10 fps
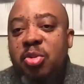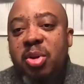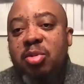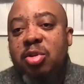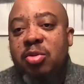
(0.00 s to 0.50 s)
should be
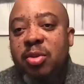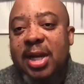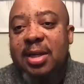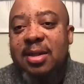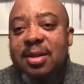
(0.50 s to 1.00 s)
able to do
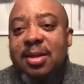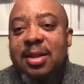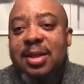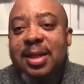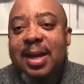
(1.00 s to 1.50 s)
that
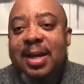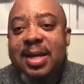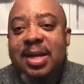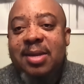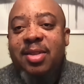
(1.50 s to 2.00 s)
and
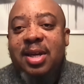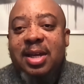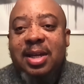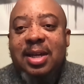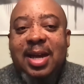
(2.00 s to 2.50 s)
leave
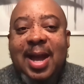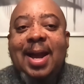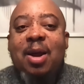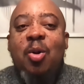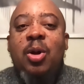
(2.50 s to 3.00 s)
the
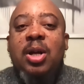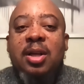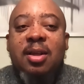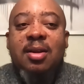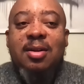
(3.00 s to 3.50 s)
higher
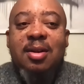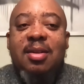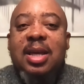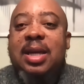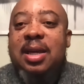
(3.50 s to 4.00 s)
order
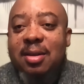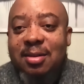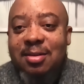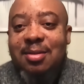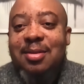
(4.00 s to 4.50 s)

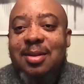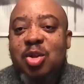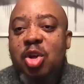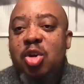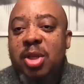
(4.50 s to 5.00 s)
thinking
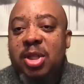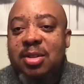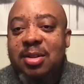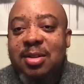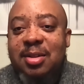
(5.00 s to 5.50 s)
to
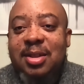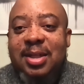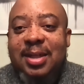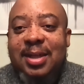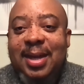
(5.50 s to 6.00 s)
humans.
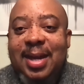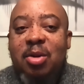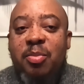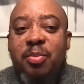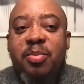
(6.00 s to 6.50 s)
And that
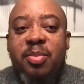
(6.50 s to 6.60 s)
will